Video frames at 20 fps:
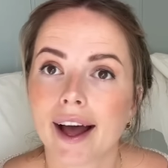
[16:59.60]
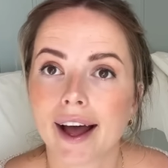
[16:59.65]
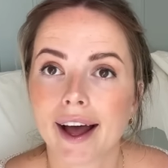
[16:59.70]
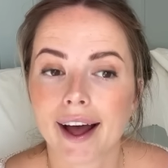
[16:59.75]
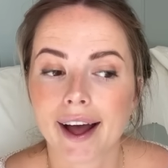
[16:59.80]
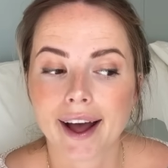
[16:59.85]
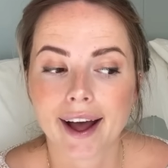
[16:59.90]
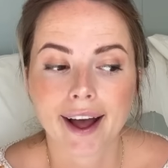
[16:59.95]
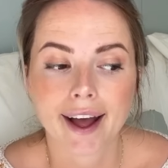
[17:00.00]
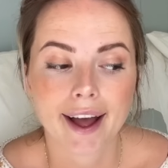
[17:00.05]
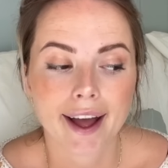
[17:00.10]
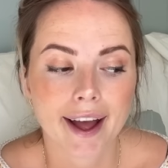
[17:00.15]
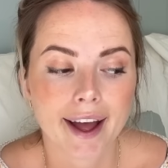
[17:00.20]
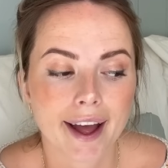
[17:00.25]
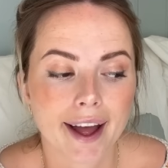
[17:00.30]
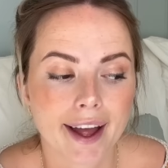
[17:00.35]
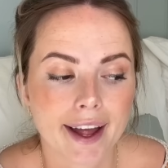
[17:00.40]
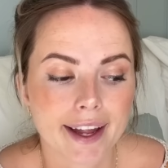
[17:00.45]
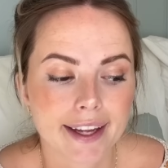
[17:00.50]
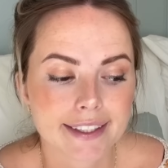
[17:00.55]

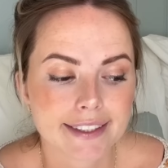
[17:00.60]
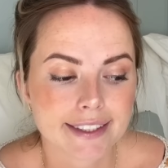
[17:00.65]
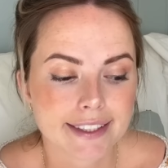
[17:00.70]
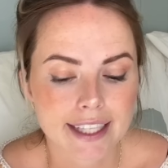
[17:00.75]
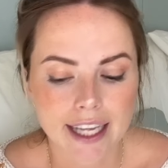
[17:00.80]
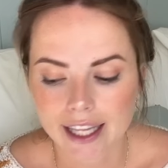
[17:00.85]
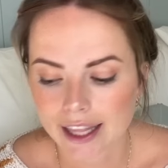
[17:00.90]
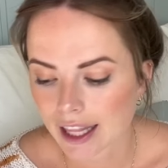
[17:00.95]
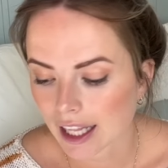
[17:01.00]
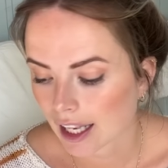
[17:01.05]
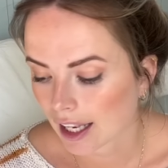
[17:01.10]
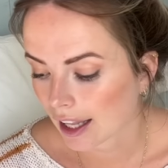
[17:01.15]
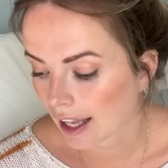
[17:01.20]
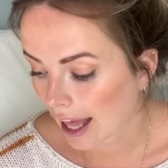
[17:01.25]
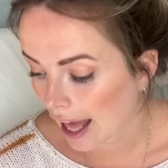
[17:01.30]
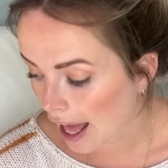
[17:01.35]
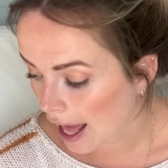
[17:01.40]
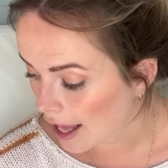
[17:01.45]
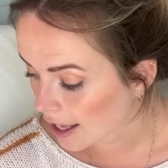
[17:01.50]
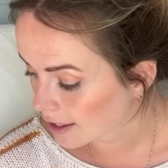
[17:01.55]
And the
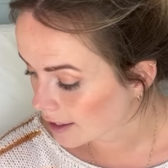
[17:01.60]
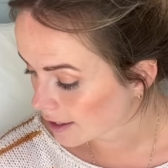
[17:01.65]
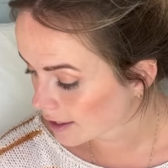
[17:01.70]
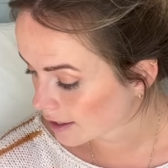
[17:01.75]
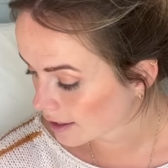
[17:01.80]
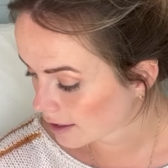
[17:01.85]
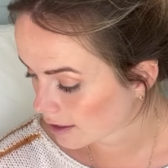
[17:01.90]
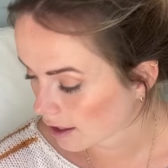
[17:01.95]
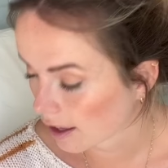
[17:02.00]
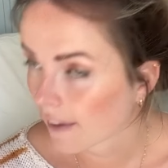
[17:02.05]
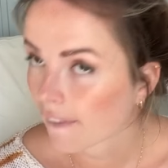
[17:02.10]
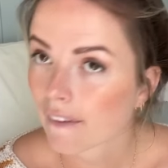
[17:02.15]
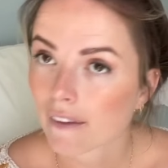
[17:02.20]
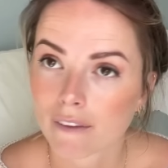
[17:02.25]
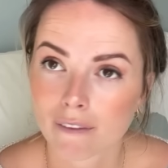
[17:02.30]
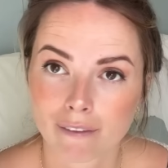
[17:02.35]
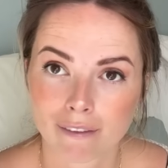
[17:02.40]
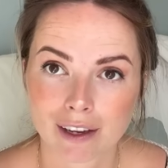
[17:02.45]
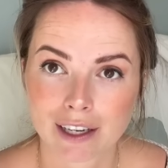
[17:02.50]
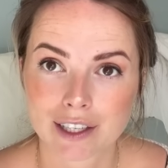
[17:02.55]
last
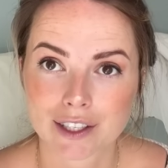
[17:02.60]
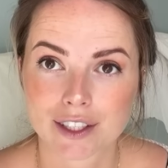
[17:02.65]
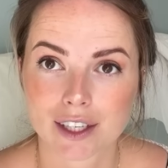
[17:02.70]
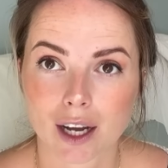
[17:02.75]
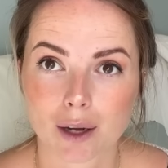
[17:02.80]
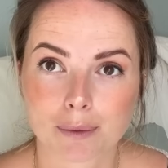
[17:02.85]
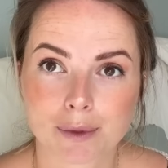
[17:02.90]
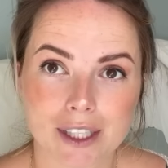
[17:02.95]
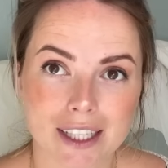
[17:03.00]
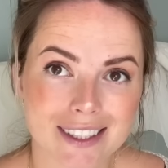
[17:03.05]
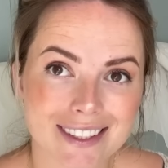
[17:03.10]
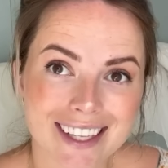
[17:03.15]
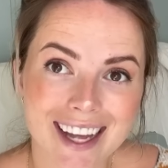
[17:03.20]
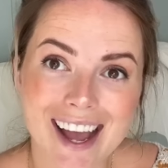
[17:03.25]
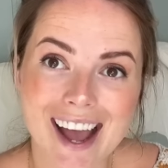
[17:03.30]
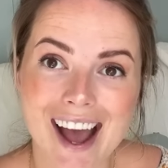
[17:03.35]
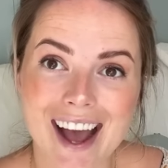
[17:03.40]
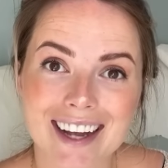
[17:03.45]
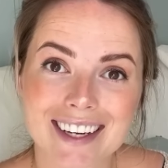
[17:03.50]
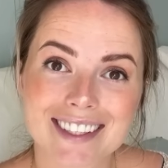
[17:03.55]
finished objects I
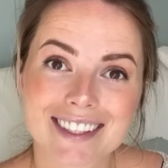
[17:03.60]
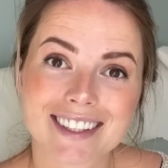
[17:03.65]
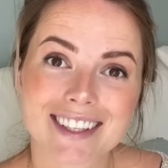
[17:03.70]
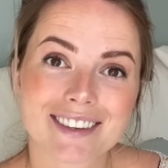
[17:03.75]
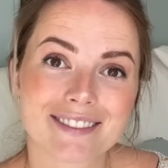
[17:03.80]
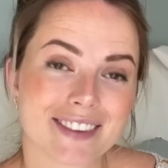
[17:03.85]
actually